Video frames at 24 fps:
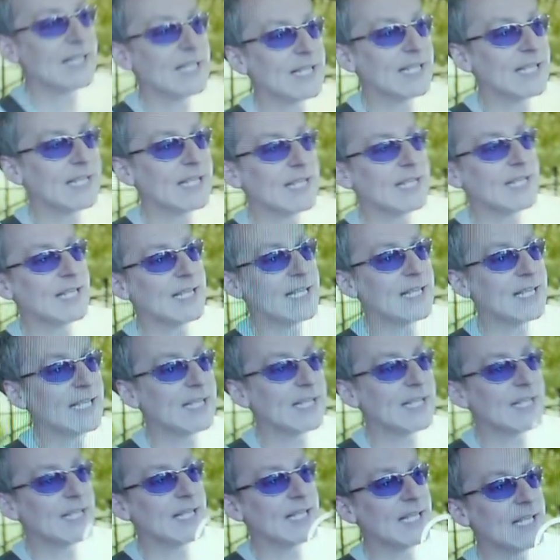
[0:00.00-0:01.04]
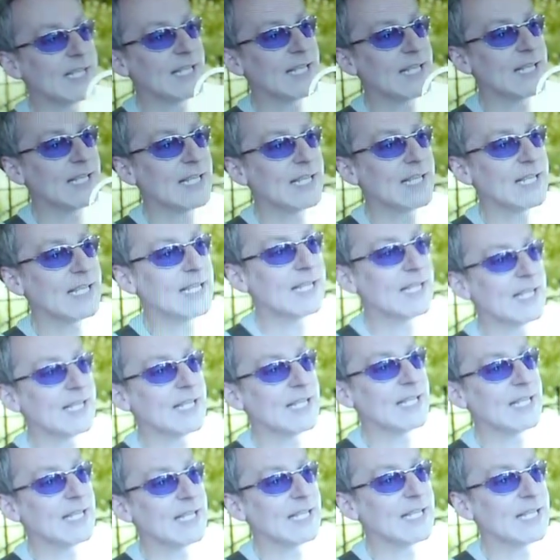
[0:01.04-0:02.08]
Maybe I'll adopt him.
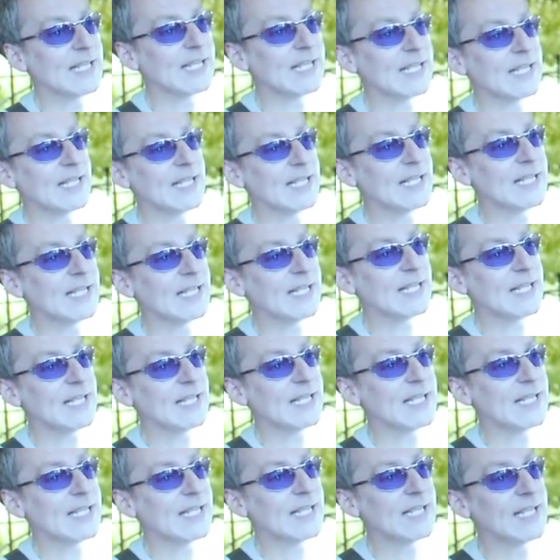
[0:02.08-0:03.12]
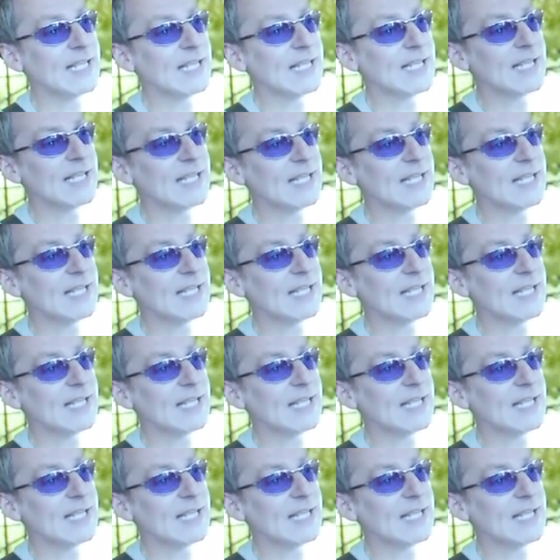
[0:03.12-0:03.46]
I can be like his.